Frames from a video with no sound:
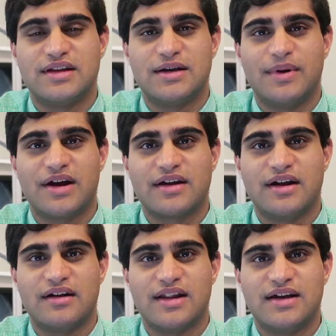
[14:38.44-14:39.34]
the American
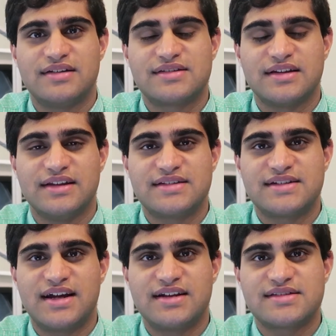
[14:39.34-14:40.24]
Airlines Elite
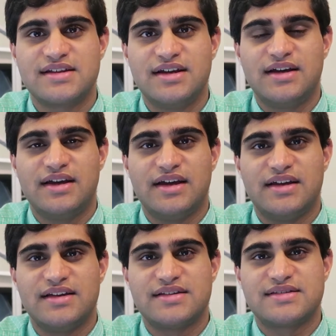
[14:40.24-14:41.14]
status
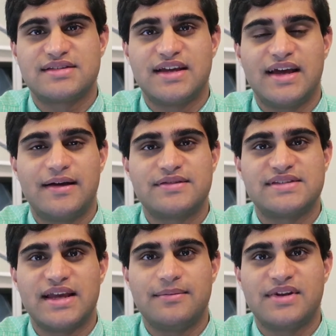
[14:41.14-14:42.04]
is they have
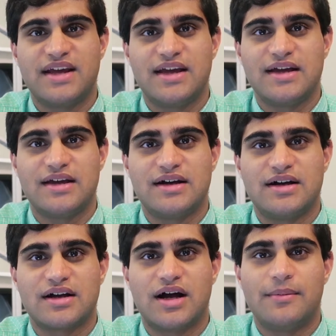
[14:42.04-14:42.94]
same-day
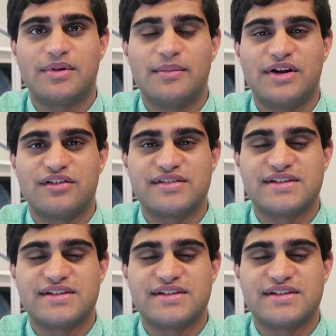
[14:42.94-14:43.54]
complimentary